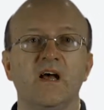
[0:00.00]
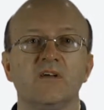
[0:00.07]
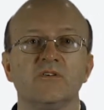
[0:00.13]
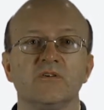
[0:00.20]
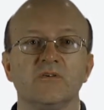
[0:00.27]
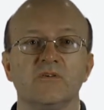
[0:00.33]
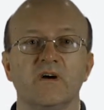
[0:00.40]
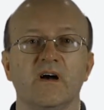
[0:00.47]

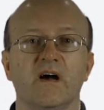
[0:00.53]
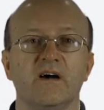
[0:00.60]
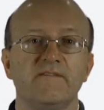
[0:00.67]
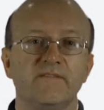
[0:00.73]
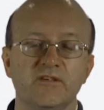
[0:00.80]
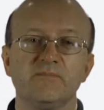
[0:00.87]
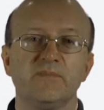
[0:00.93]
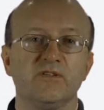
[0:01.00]
So our
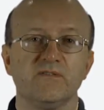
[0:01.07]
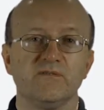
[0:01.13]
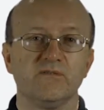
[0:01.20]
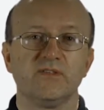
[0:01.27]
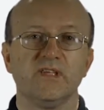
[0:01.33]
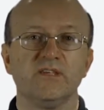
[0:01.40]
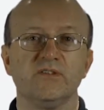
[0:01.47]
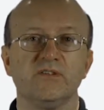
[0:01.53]
first piece of
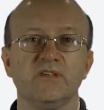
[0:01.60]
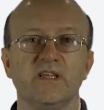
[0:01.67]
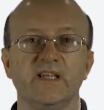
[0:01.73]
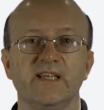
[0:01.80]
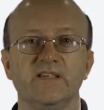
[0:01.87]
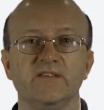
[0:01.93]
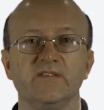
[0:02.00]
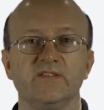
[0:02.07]
notation
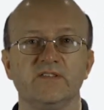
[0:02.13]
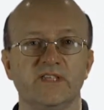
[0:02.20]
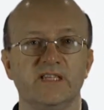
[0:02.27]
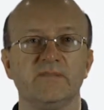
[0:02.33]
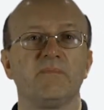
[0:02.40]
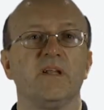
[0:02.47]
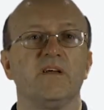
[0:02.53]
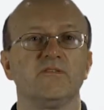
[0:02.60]
is
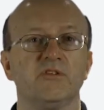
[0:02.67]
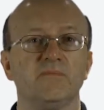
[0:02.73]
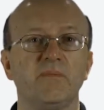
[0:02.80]
Z+, the